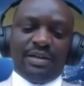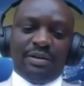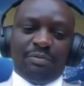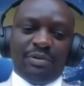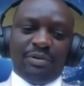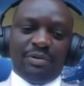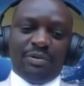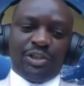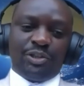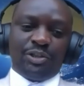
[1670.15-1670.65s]

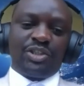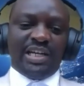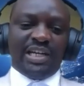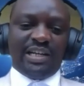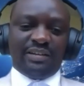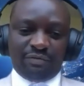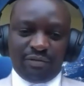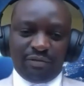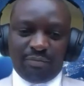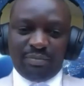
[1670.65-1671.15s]
we should
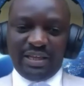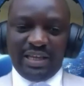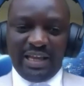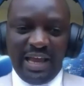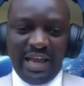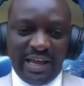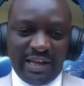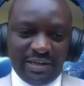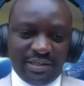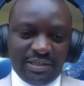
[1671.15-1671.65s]
start from the
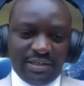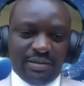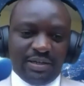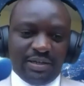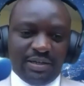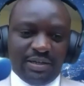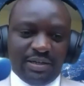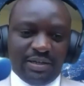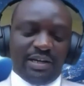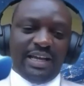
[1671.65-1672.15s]
end
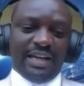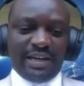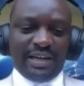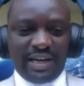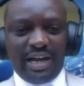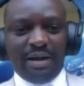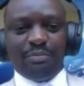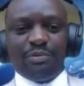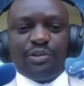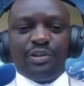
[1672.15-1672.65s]
and
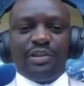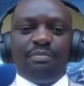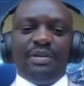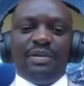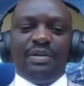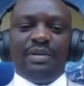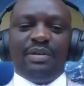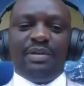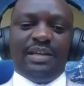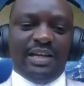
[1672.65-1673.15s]
then come to the
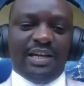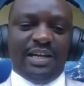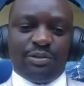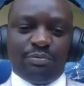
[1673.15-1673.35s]
beginning,